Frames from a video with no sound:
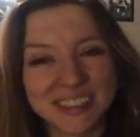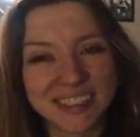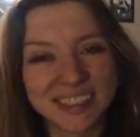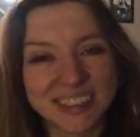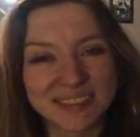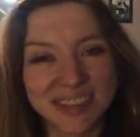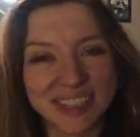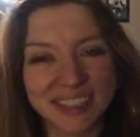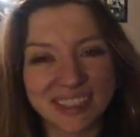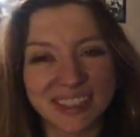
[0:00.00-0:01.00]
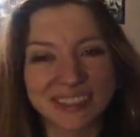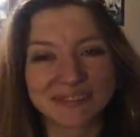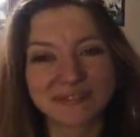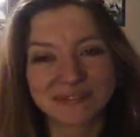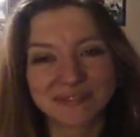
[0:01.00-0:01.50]
it doesn't matter.
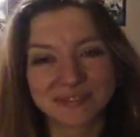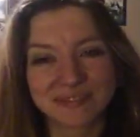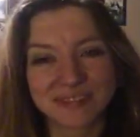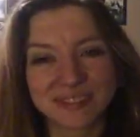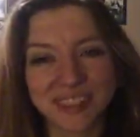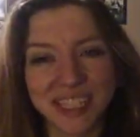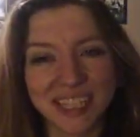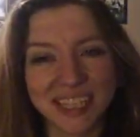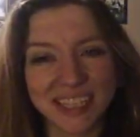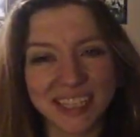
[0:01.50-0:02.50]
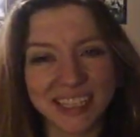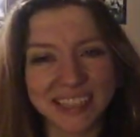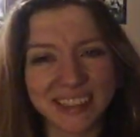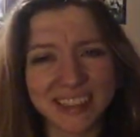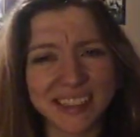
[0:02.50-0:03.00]
And
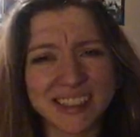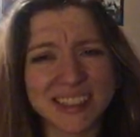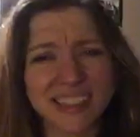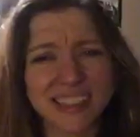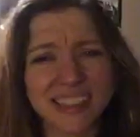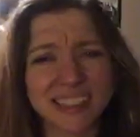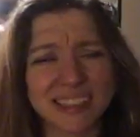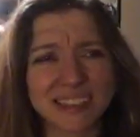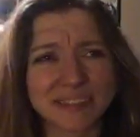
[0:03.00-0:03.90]
like honestly,